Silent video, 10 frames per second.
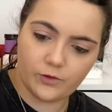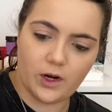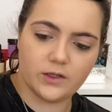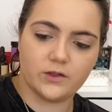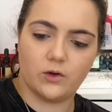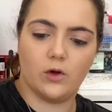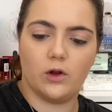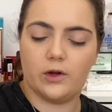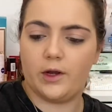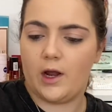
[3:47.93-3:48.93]
Right, so
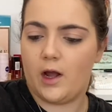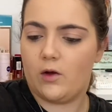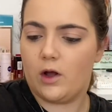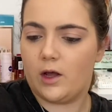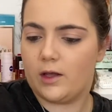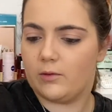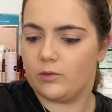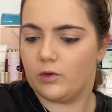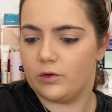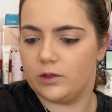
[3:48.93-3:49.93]
now I
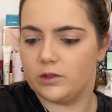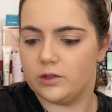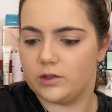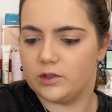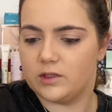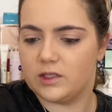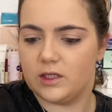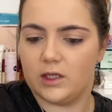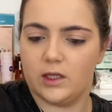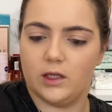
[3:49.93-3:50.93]
am going to
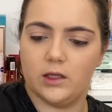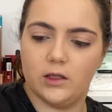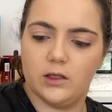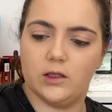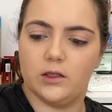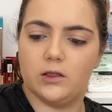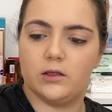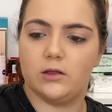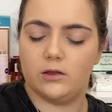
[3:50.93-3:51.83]
take